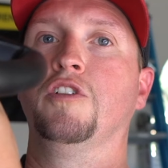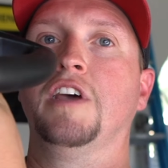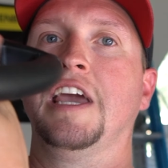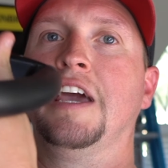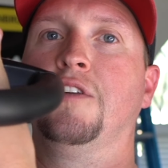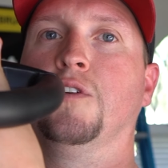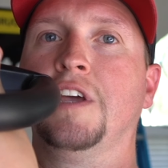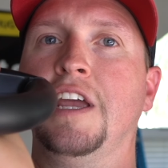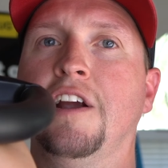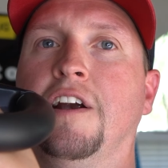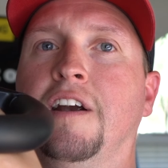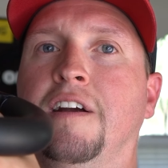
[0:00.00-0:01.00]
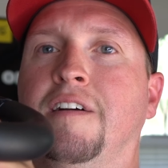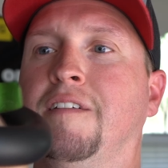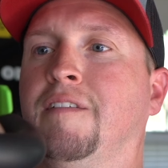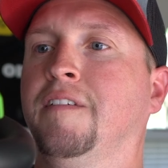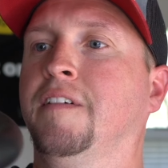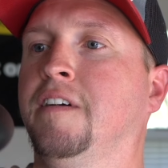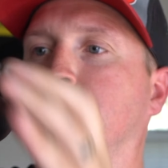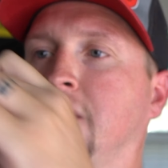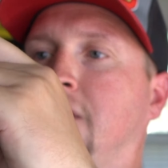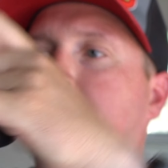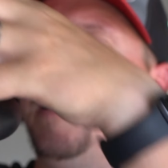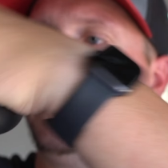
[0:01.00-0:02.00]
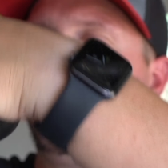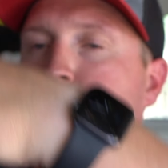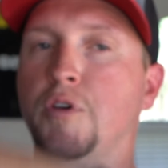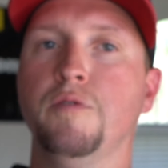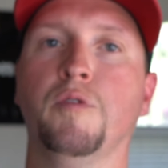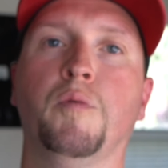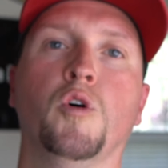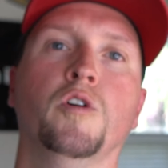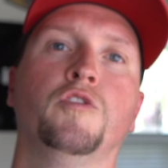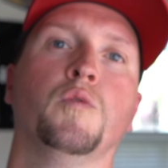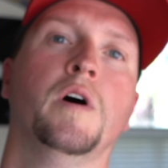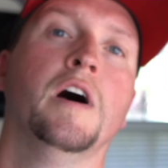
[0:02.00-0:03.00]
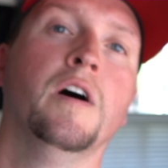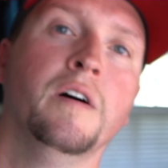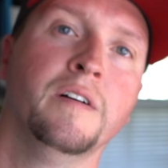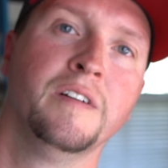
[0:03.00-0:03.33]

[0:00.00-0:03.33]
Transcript: the handle here is movable as well.